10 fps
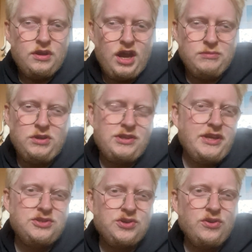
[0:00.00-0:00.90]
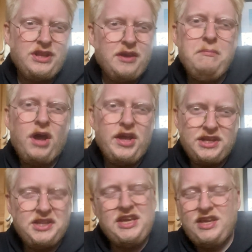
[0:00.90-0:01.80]
I'm not like talking like
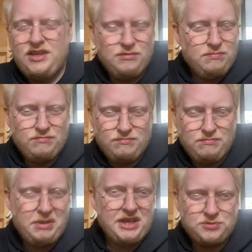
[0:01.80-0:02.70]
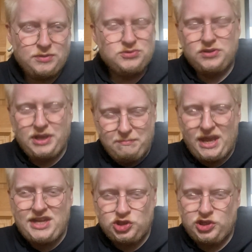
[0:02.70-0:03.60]
minor league baseball. I'm talking like
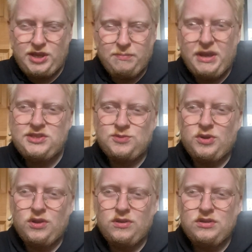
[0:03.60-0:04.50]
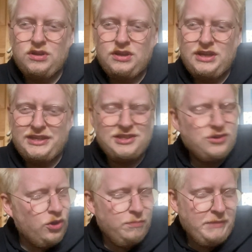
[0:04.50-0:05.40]
major league baseball. Is it
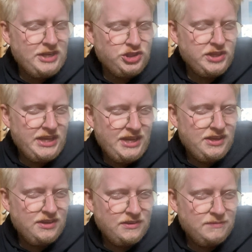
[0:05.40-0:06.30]
called major league?